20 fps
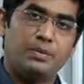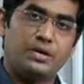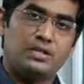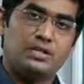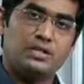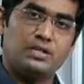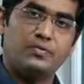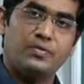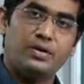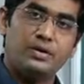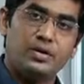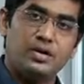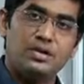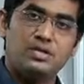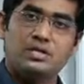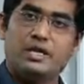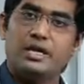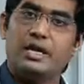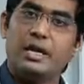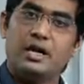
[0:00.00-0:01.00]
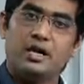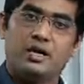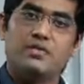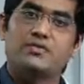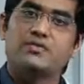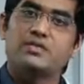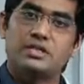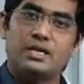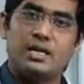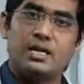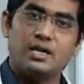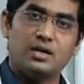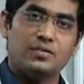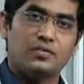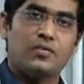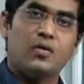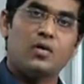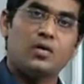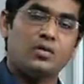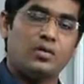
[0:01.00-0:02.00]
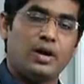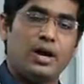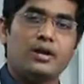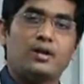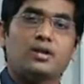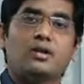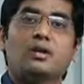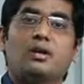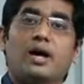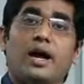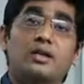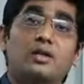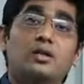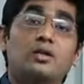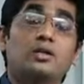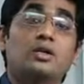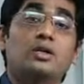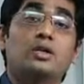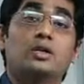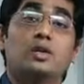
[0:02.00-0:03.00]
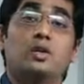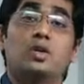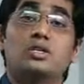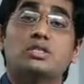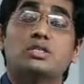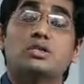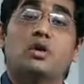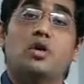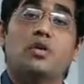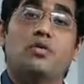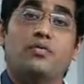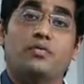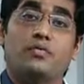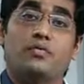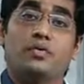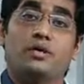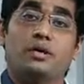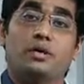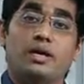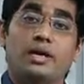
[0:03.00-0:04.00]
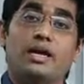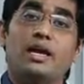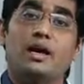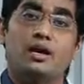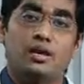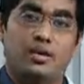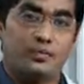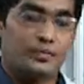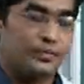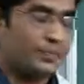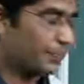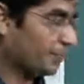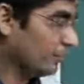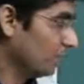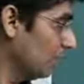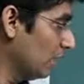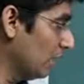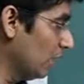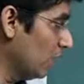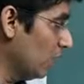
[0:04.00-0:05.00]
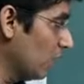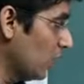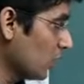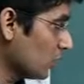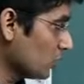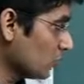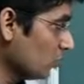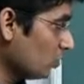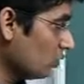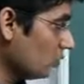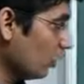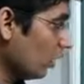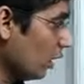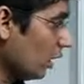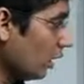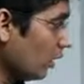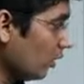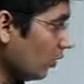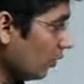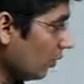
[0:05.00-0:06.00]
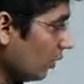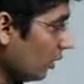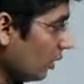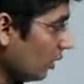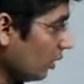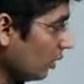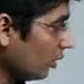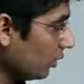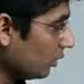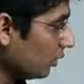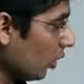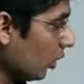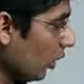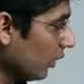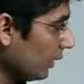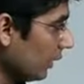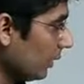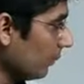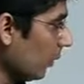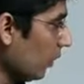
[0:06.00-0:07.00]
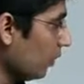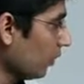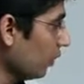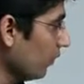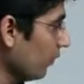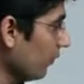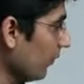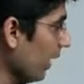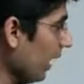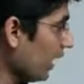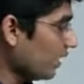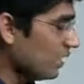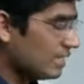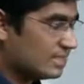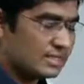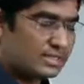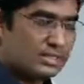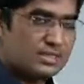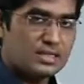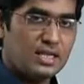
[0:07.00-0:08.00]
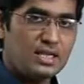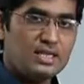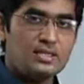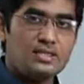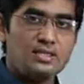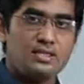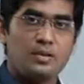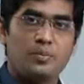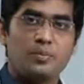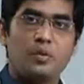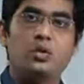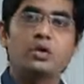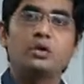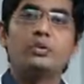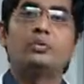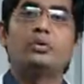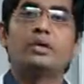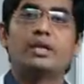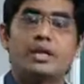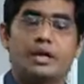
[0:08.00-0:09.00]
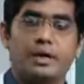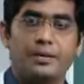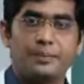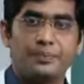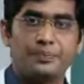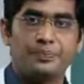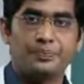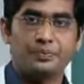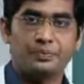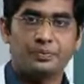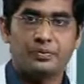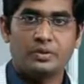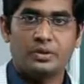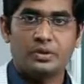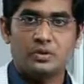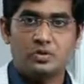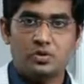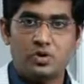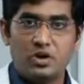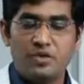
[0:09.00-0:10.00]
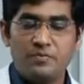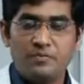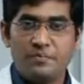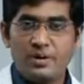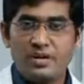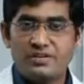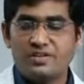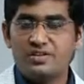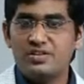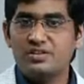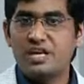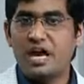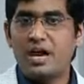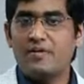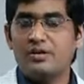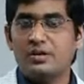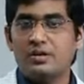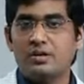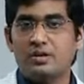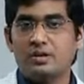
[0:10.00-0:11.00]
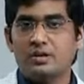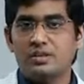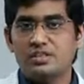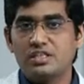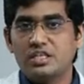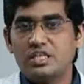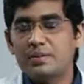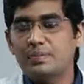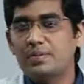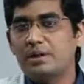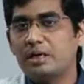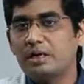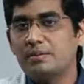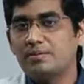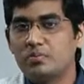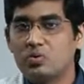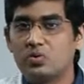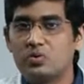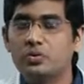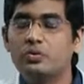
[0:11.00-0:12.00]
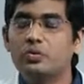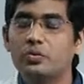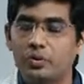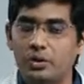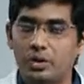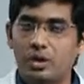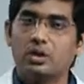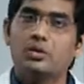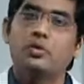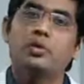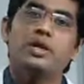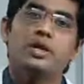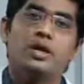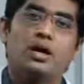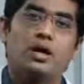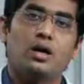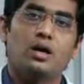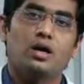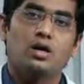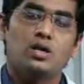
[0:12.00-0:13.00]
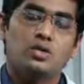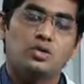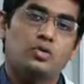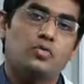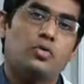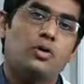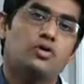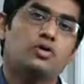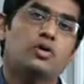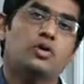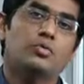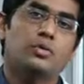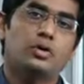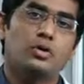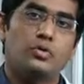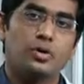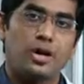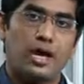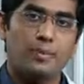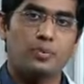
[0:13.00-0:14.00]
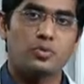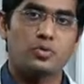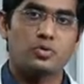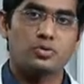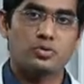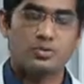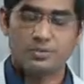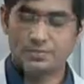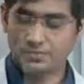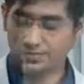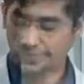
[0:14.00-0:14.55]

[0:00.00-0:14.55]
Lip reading: patient whether it's ARF, CRF, or and the etiology of ARF. So the other part of analysis is proteinuria. So if patient is having significant proteinuria, so what should be your approach?